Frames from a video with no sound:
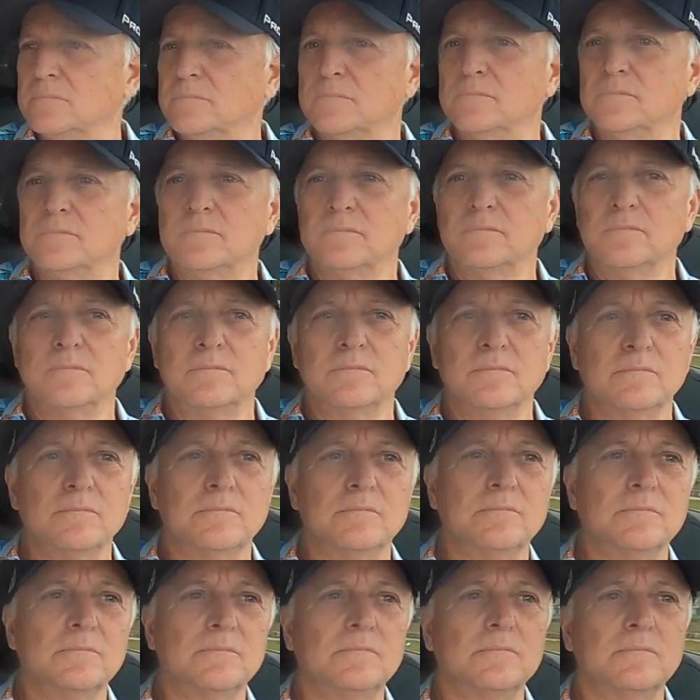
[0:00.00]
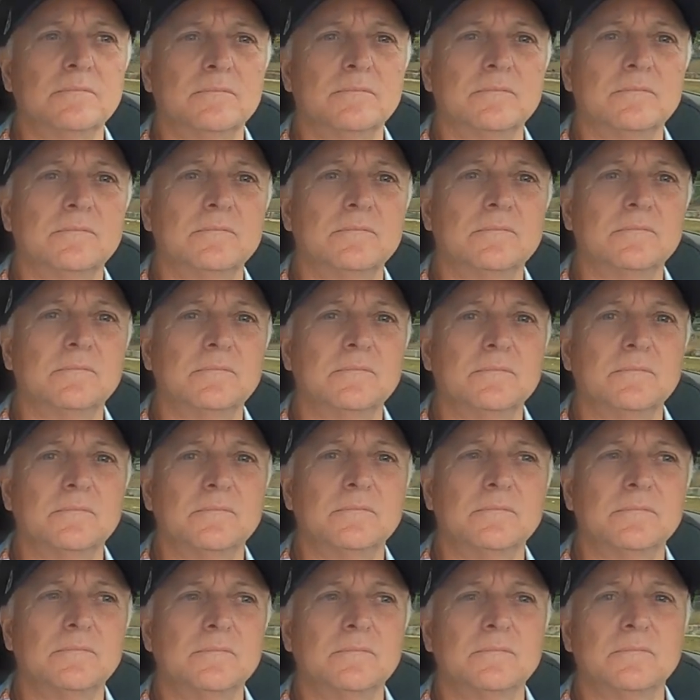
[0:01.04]

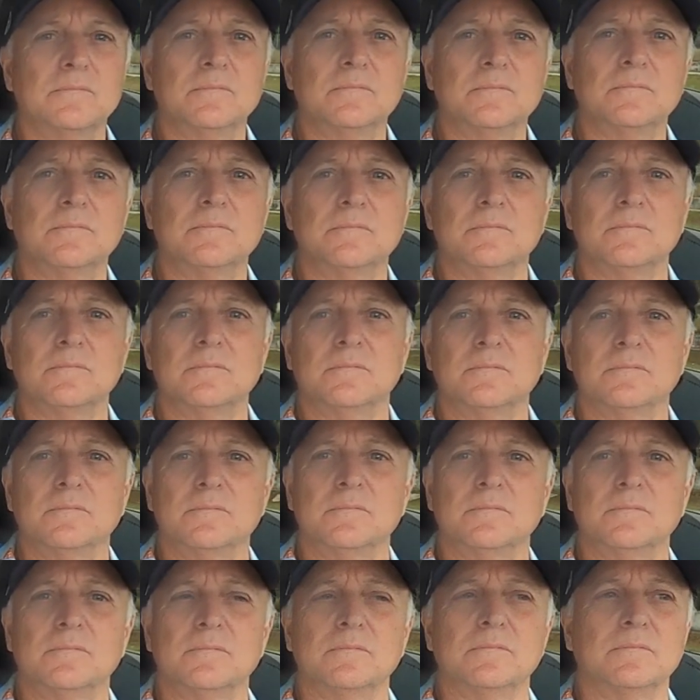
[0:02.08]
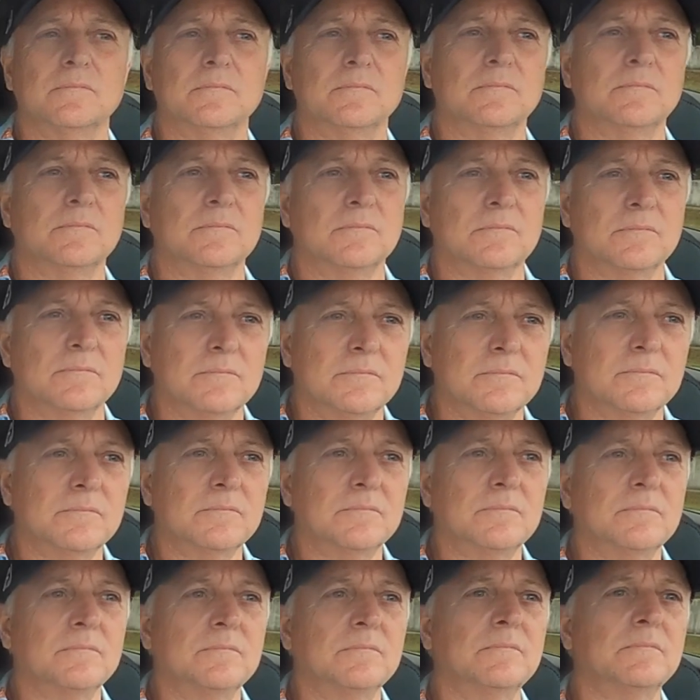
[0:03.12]
This person isn't speaking.